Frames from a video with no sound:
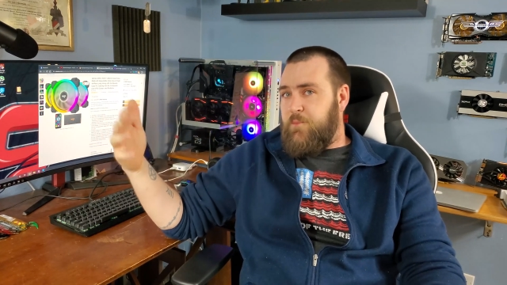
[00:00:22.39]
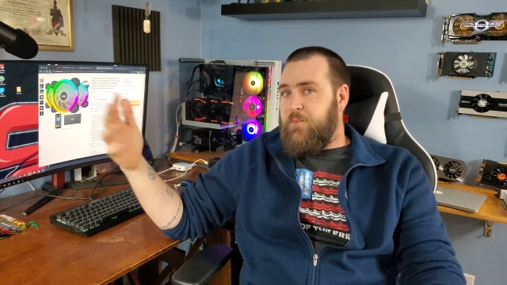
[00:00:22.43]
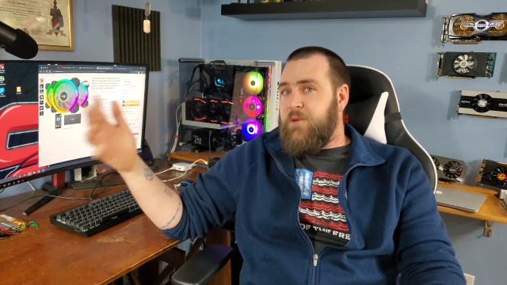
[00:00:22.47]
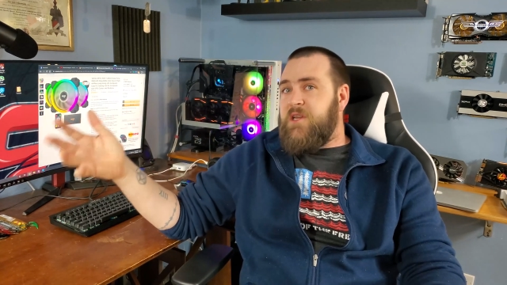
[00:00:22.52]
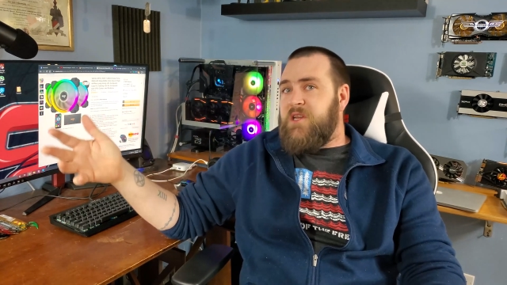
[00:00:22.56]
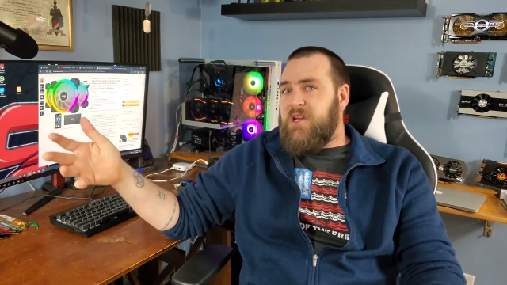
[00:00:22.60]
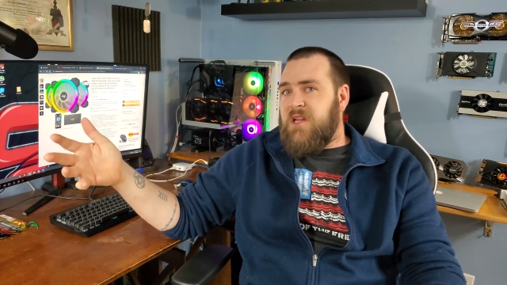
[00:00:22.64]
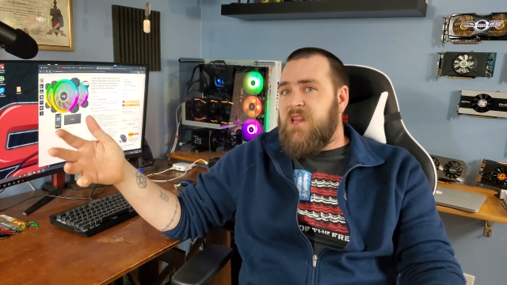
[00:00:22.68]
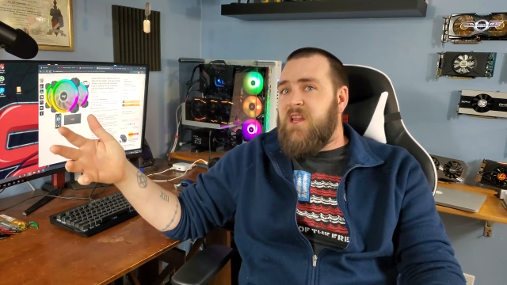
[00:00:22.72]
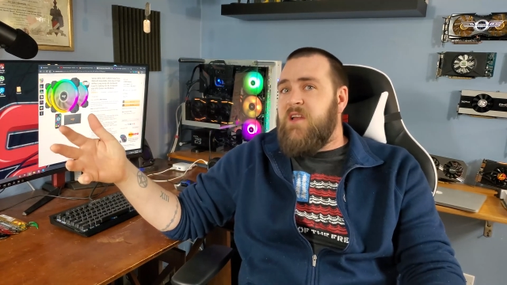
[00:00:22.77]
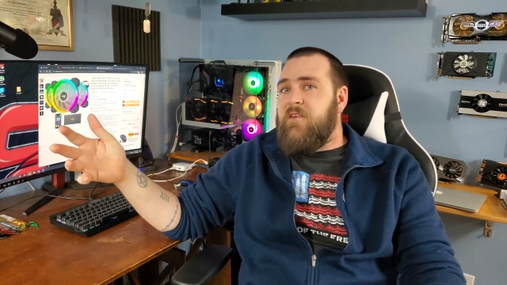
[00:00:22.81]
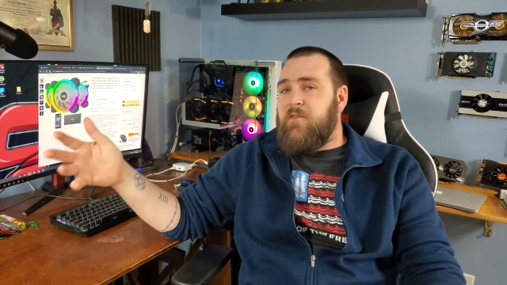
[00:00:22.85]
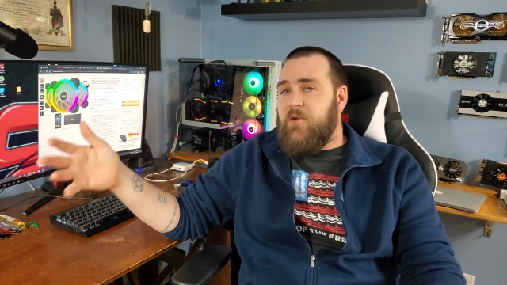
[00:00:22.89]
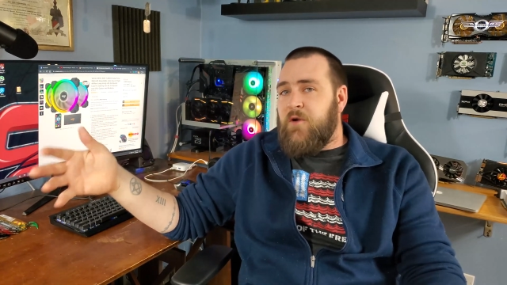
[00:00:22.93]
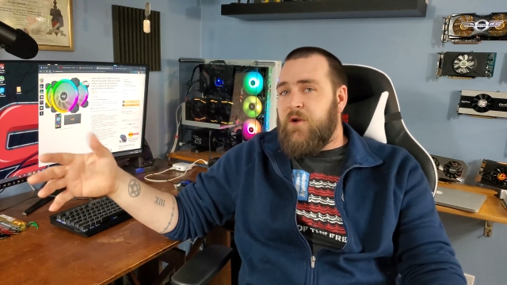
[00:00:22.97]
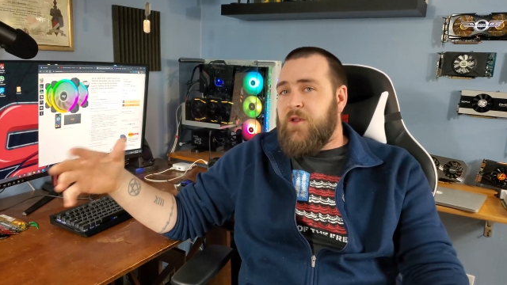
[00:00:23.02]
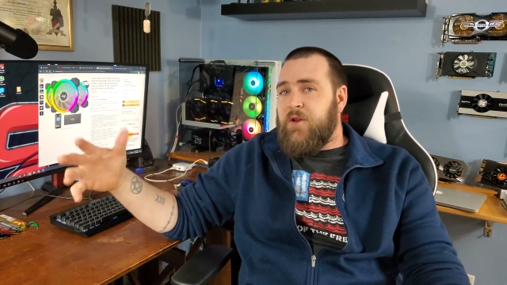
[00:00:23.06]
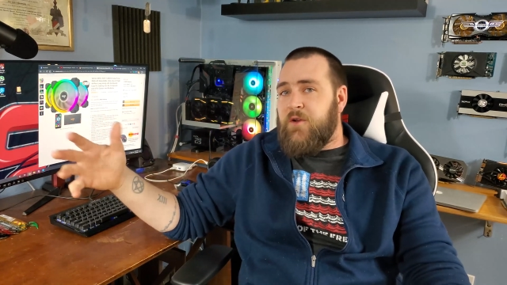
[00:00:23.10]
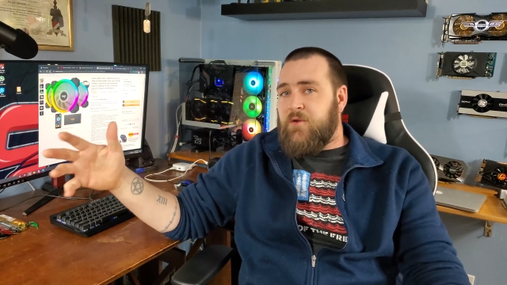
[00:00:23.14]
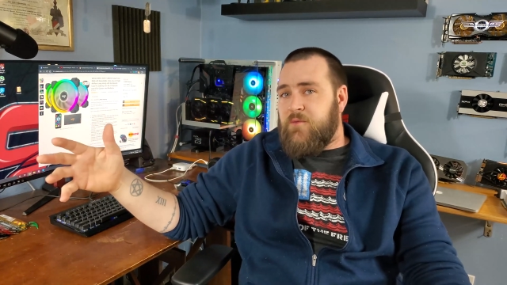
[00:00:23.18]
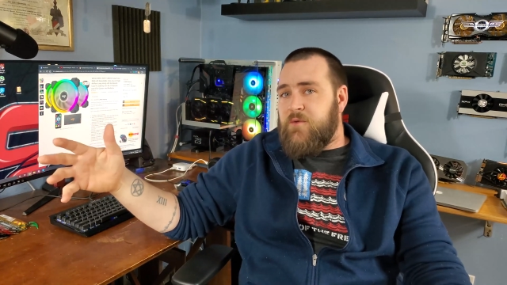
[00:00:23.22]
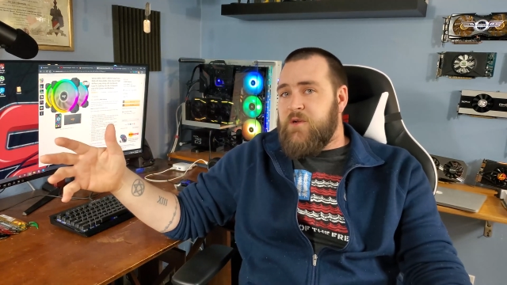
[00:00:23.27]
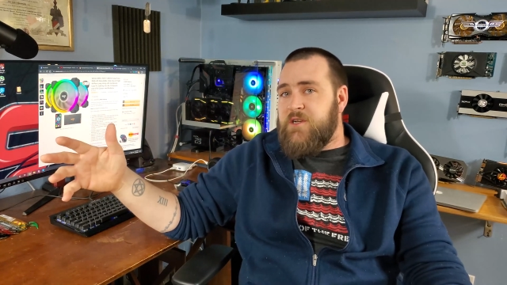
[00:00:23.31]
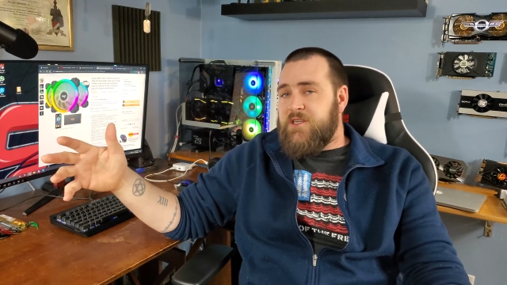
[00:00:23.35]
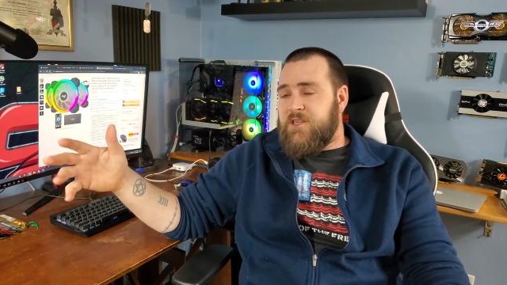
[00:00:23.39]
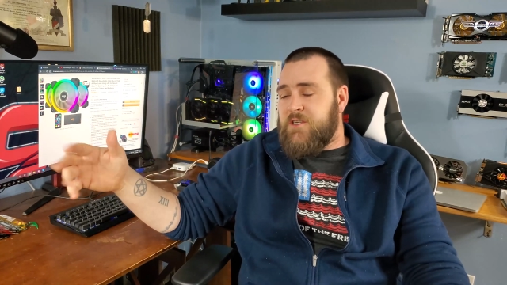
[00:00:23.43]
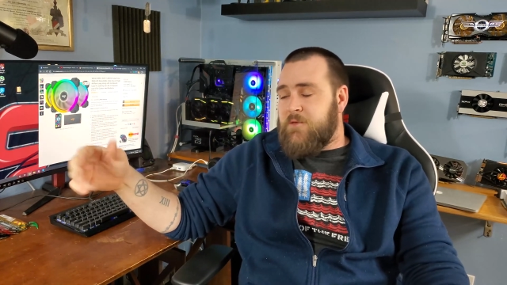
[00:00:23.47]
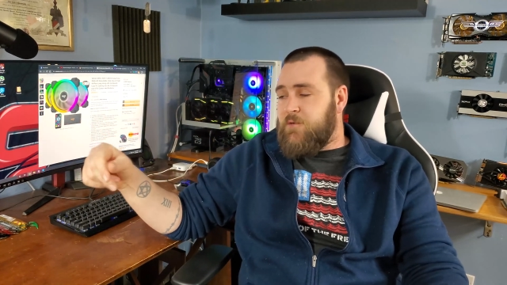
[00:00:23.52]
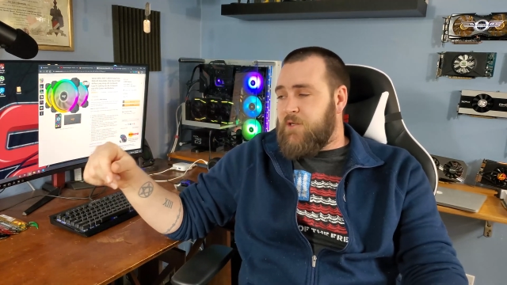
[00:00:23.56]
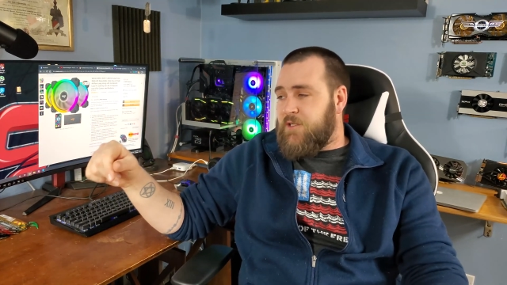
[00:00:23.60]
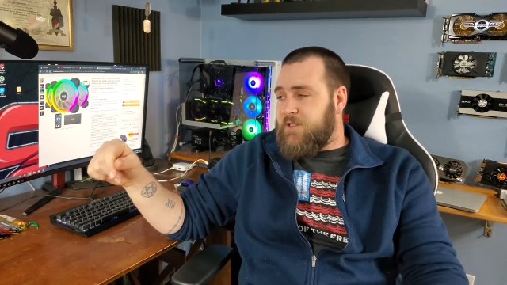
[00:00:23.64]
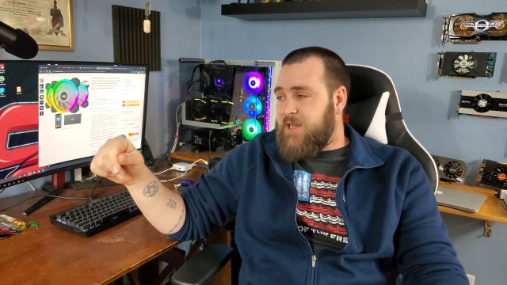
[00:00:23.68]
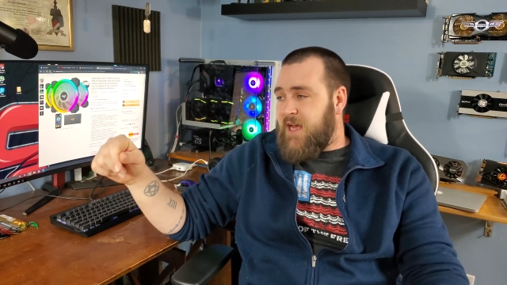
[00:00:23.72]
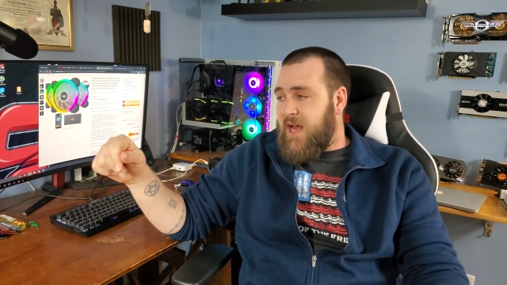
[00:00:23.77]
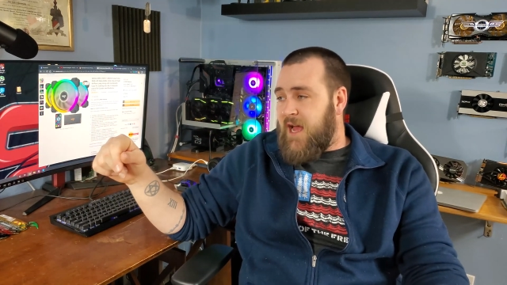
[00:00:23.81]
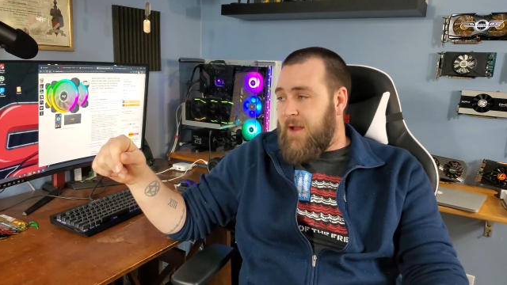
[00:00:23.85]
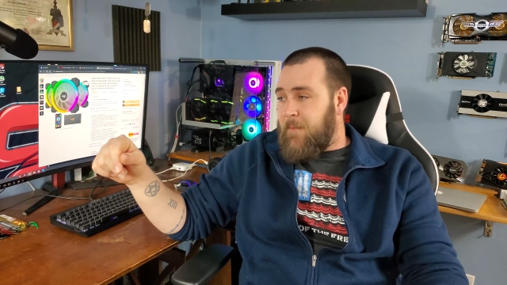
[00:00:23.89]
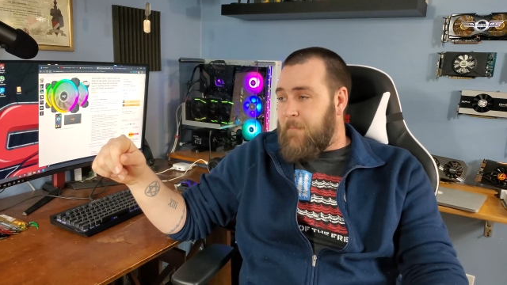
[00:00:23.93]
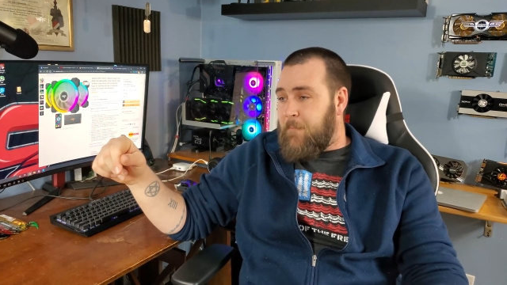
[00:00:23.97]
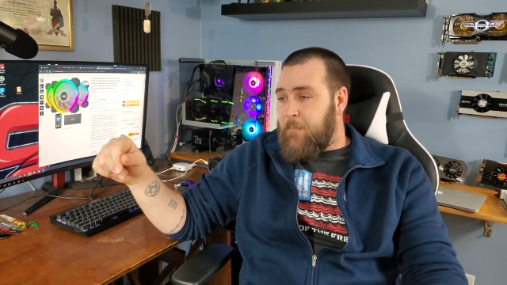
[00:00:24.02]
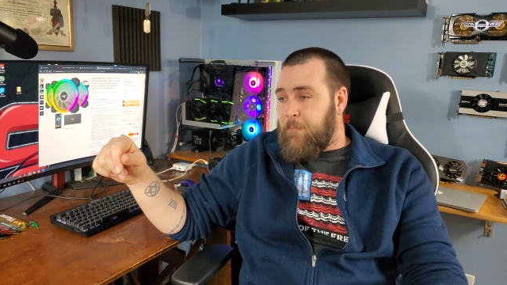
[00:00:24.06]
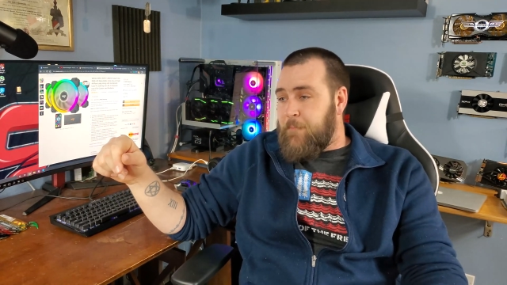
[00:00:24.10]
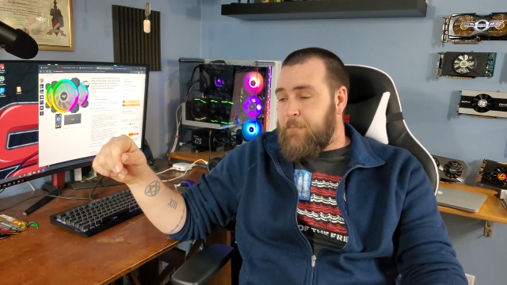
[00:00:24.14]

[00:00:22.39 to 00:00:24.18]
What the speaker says: be delivered in a reasonable time.